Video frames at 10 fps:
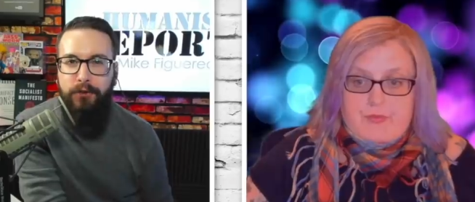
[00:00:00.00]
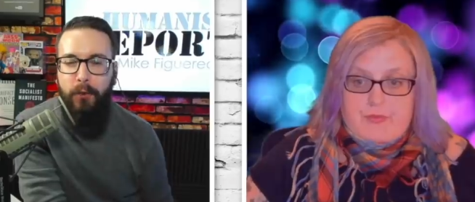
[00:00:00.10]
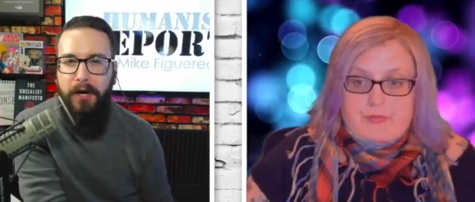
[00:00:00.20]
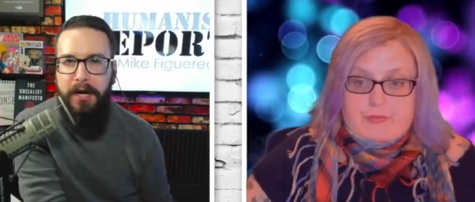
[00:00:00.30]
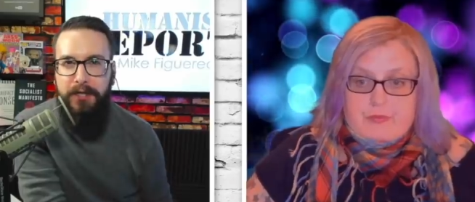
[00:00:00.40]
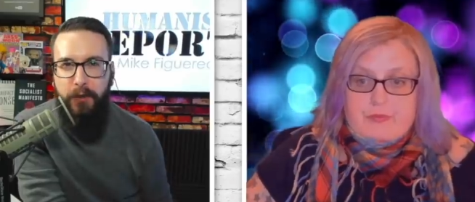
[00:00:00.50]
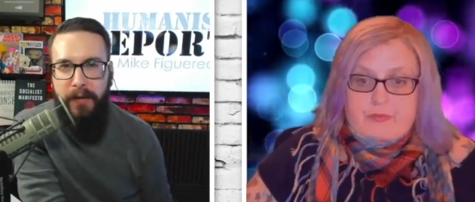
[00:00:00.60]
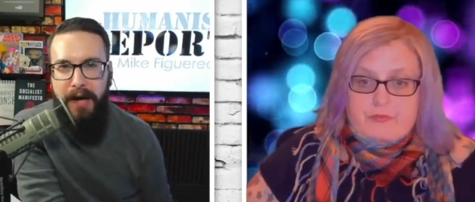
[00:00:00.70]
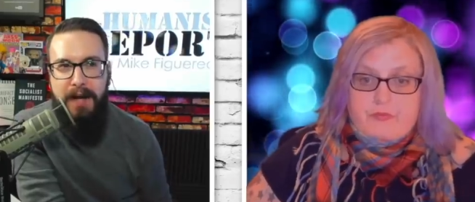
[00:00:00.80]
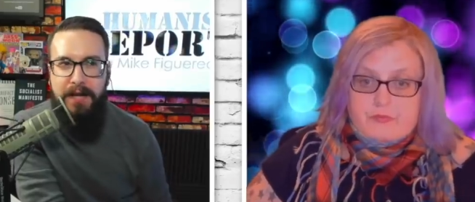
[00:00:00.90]
Speaker 1: we're
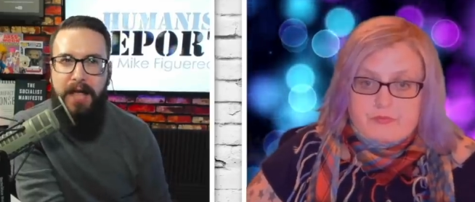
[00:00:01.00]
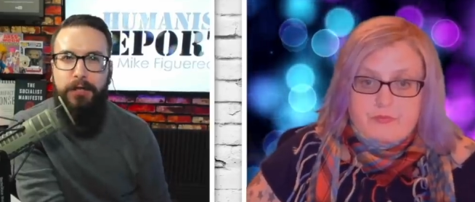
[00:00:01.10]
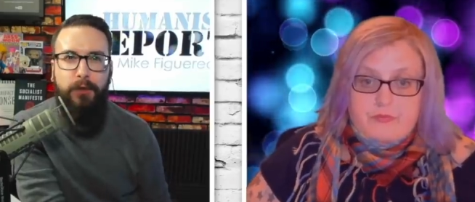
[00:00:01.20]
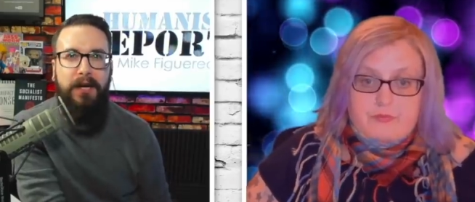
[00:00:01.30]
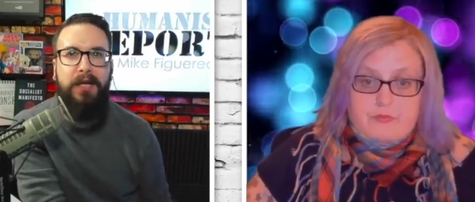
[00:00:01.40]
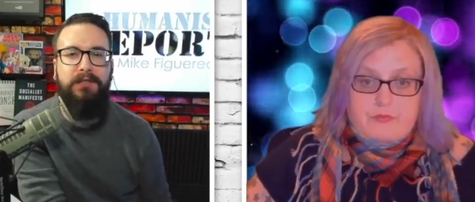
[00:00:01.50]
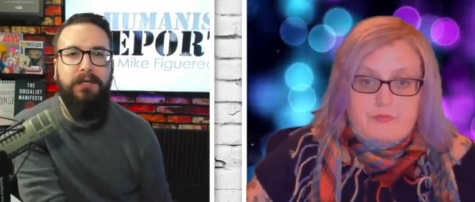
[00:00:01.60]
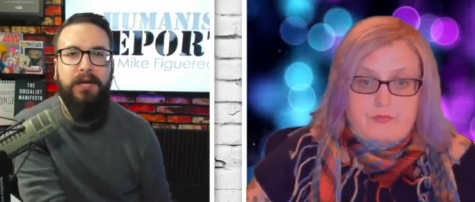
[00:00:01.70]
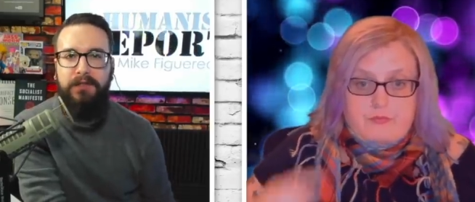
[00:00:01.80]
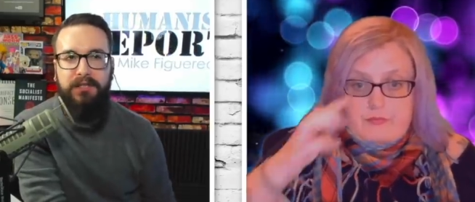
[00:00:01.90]
ignorant. And ignorant
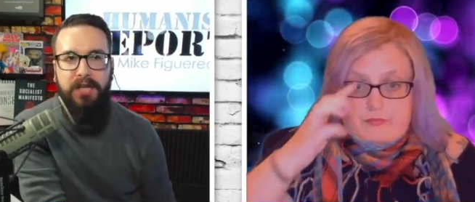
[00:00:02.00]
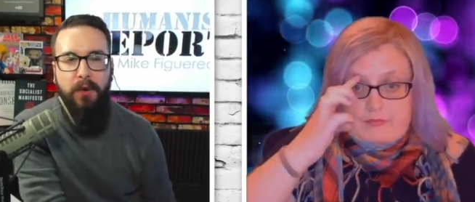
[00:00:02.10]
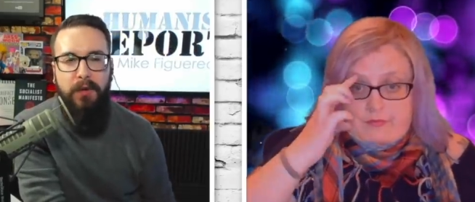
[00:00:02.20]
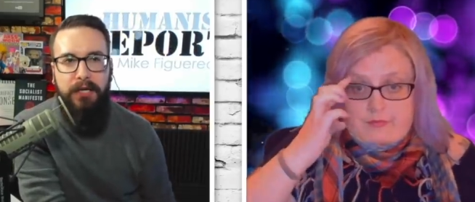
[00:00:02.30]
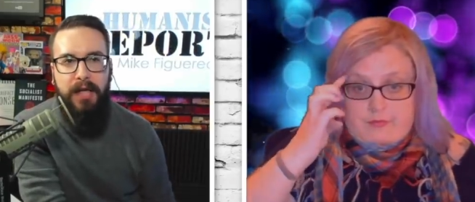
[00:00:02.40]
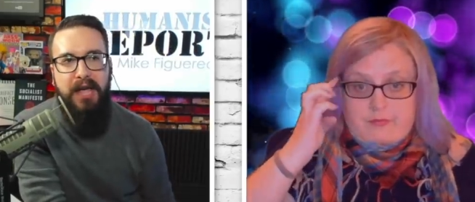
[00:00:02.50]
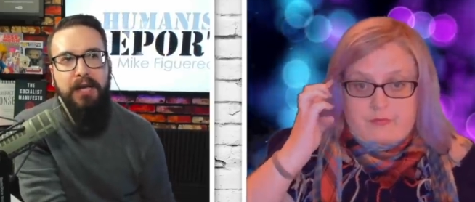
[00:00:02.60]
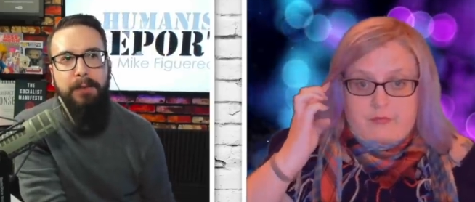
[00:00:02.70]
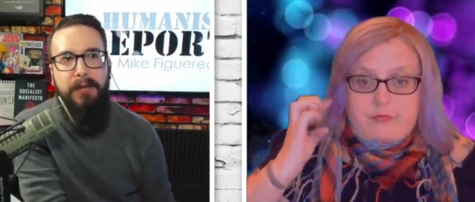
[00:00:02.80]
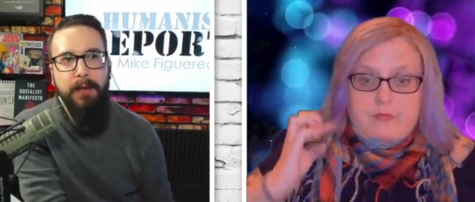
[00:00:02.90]
isn't necessarily
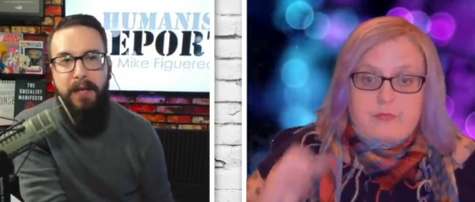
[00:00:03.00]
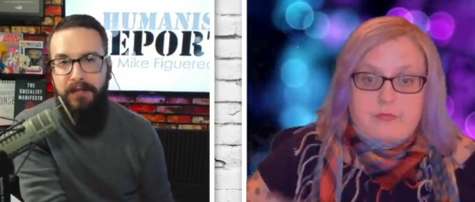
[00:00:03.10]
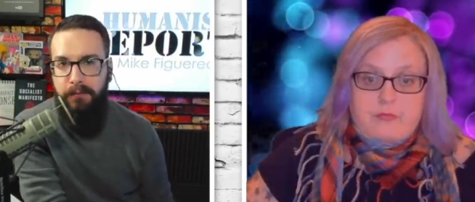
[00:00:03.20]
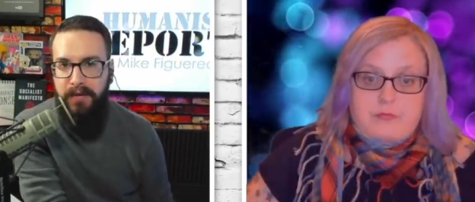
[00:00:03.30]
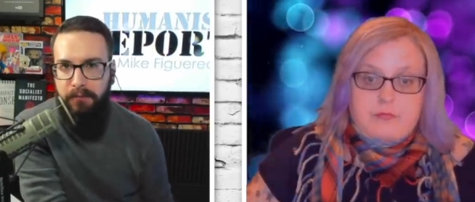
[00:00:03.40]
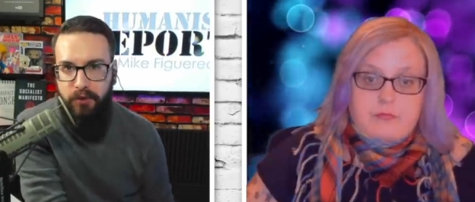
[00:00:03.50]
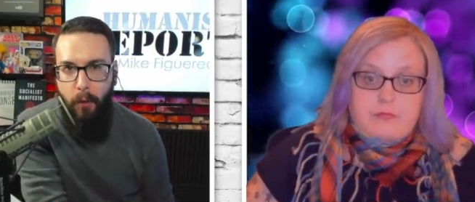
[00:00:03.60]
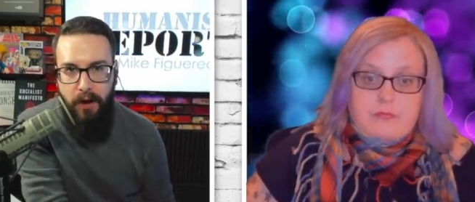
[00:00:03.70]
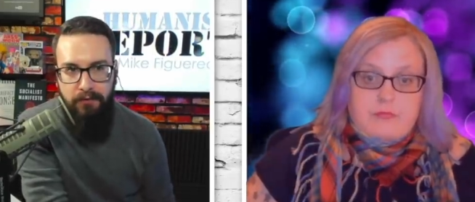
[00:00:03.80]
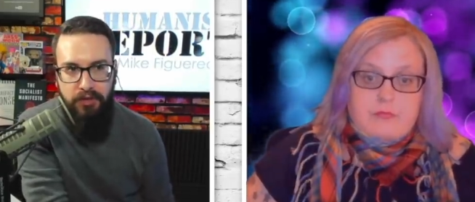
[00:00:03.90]
like meant to be a
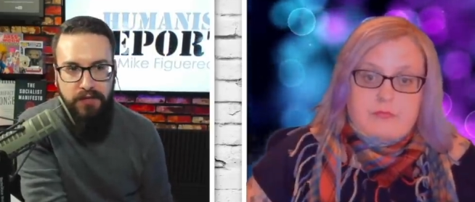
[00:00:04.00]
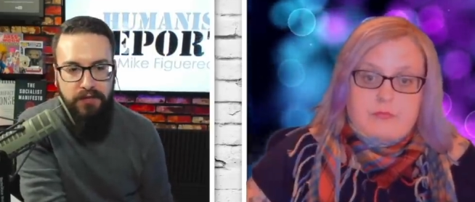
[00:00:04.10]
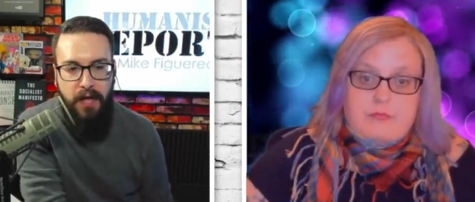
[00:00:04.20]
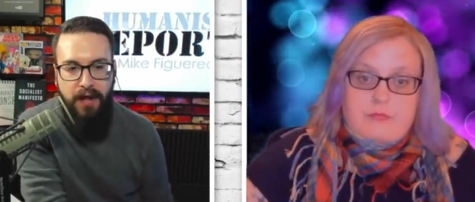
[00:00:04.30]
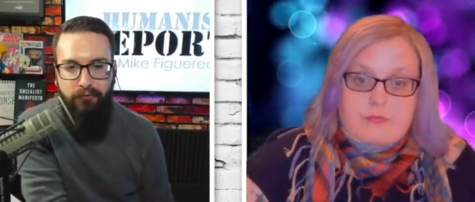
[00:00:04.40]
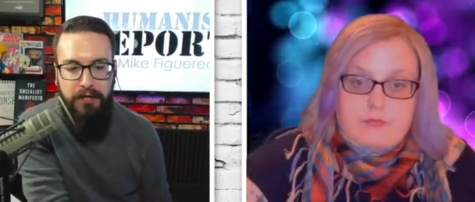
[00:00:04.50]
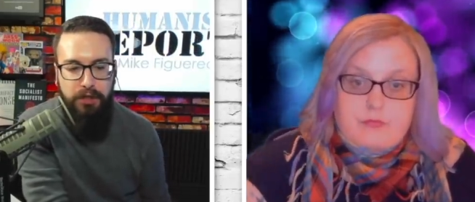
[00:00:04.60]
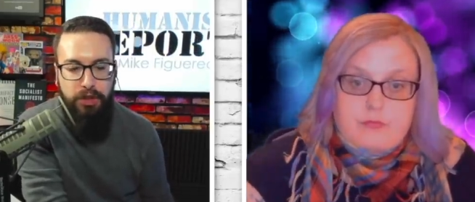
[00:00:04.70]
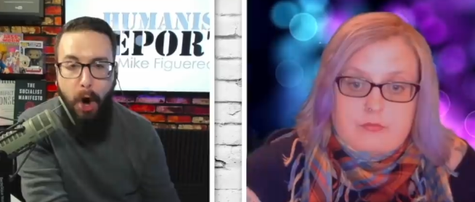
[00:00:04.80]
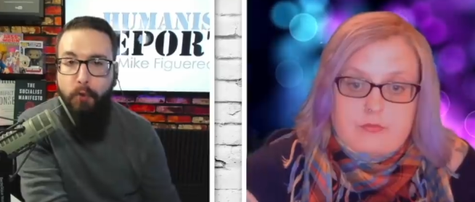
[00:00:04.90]
pejorative. It's just that if we
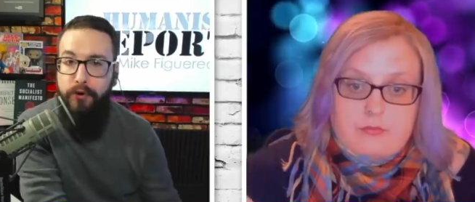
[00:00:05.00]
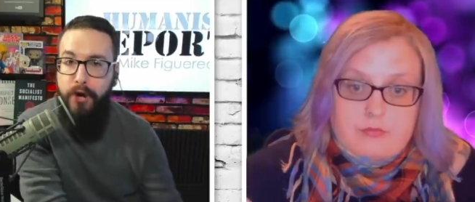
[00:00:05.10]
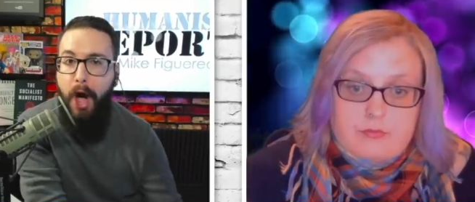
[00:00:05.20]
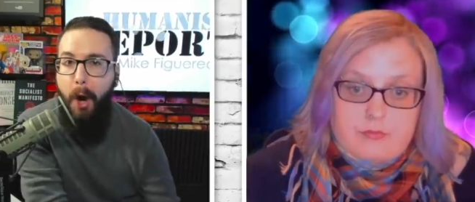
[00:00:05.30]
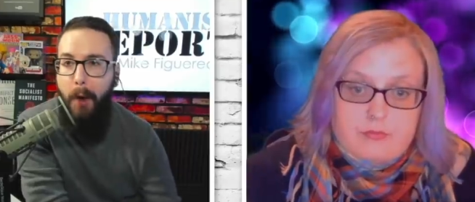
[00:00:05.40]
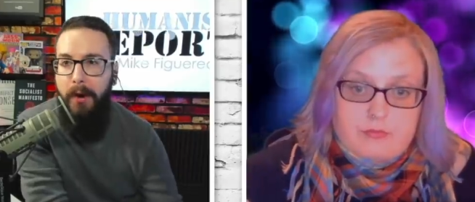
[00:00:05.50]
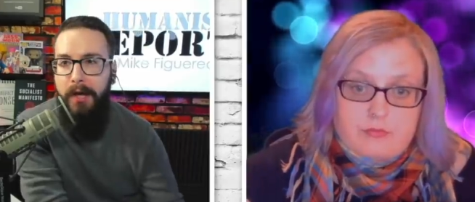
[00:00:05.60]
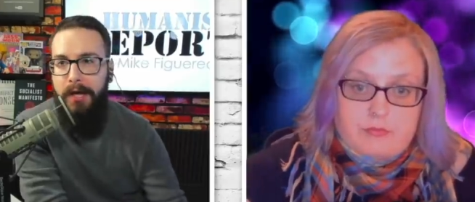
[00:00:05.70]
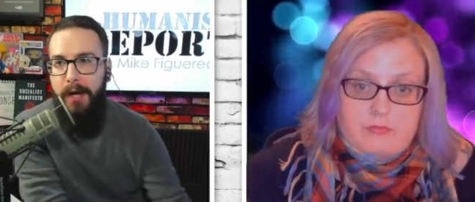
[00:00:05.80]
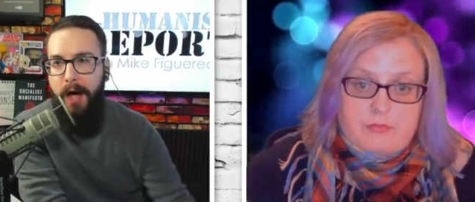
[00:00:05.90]
don't know
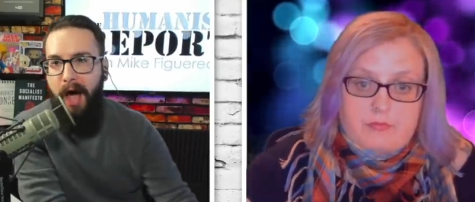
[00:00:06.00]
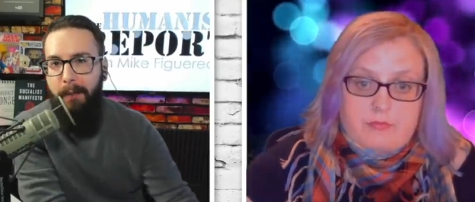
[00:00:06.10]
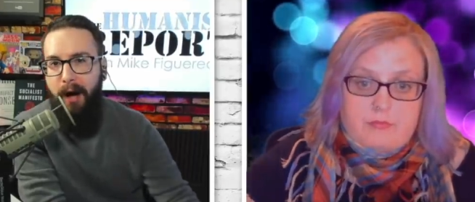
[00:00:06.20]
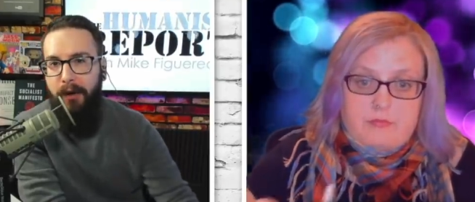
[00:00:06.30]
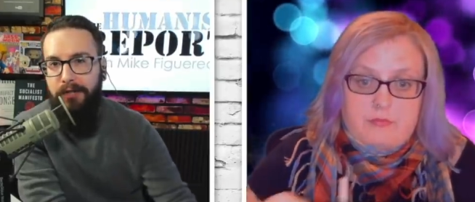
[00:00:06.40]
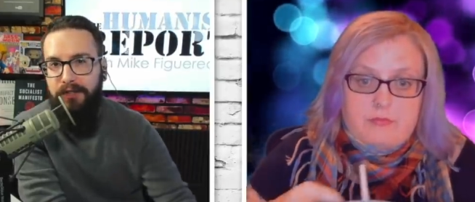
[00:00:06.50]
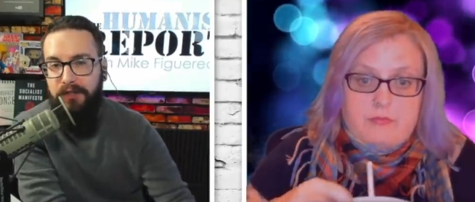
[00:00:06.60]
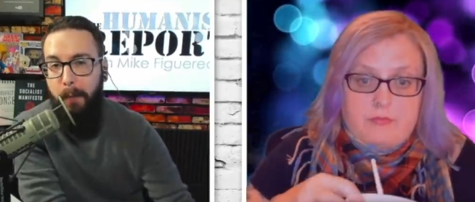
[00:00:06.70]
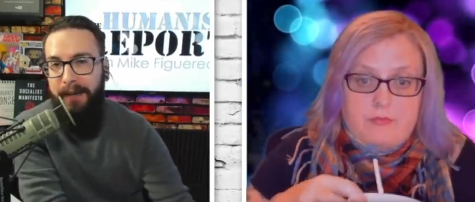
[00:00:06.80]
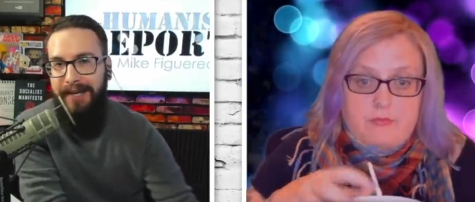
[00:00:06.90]
about
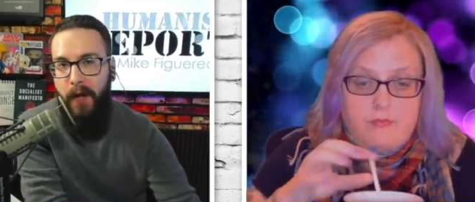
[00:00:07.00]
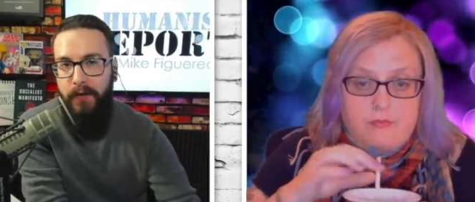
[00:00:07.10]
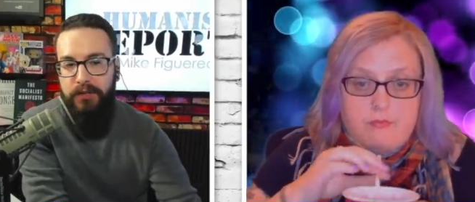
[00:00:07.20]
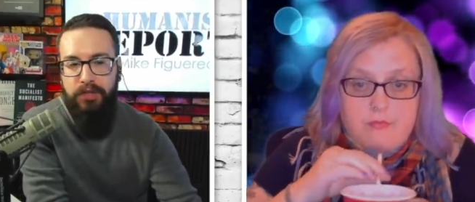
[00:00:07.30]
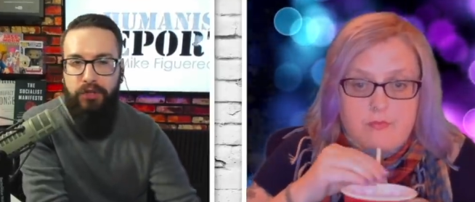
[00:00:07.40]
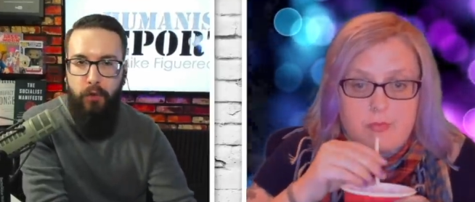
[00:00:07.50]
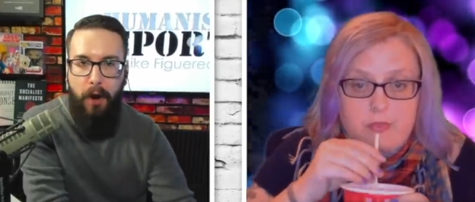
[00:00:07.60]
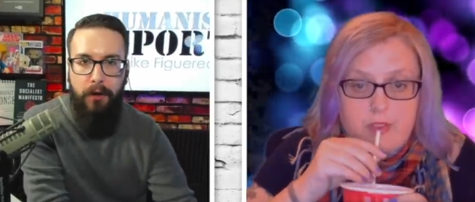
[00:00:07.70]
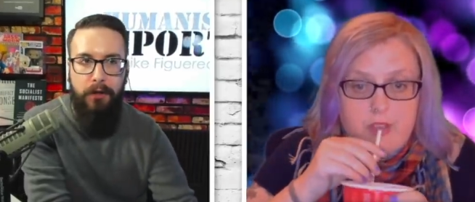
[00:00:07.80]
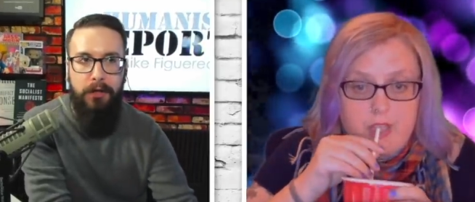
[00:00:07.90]
somebody else's
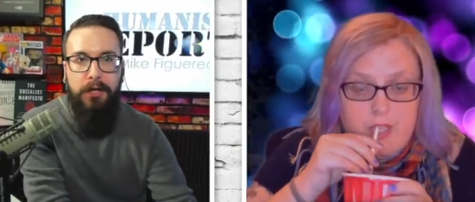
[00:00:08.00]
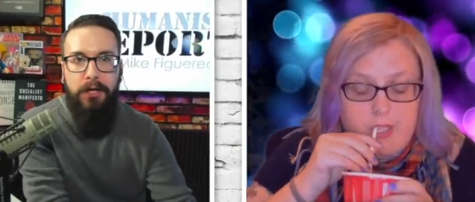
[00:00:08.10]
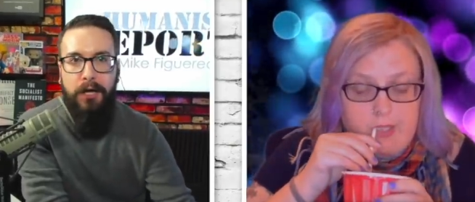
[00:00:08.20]
struggle,